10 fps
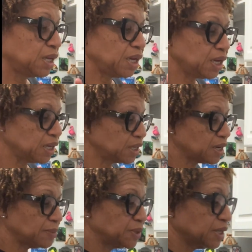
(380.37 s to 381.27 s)
And
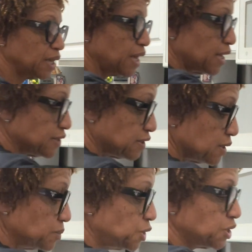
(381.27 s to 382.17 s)
I'm gonna add
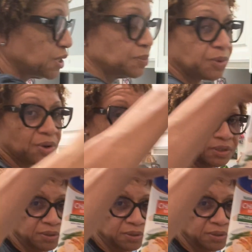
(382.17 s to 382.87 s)
some chicken broth,